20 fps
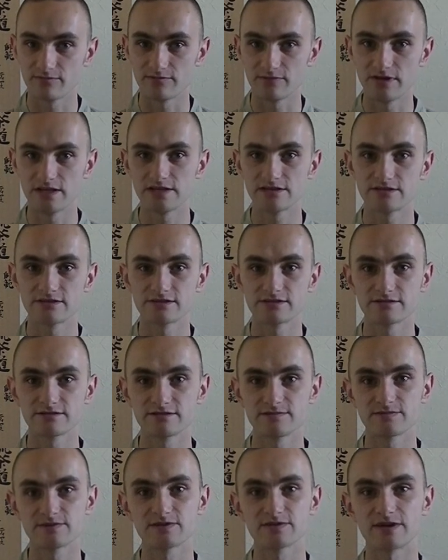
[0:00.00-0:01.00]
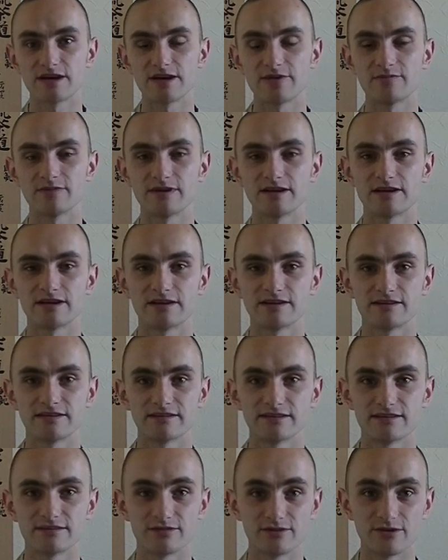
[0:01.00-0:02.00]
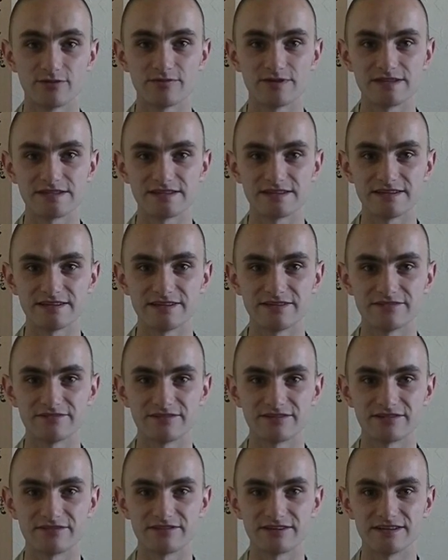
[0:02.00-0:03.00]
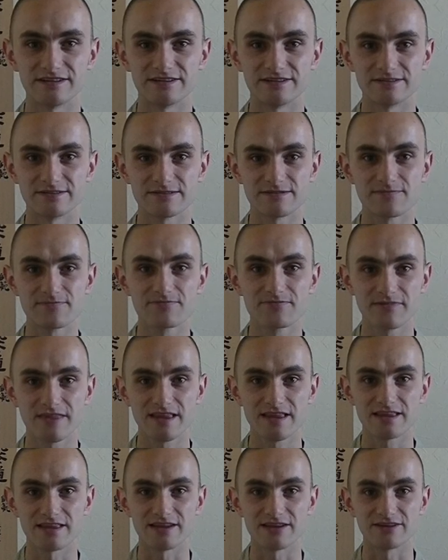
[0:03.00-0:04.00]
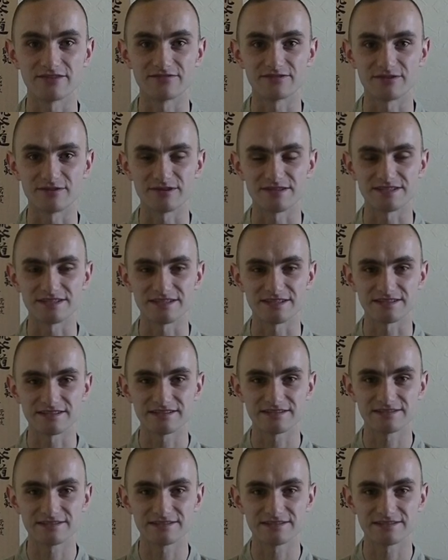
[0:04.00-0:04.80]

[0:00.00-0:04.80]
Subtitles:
be sure to subscribe and don't miss any of our videos. Thank you for watching.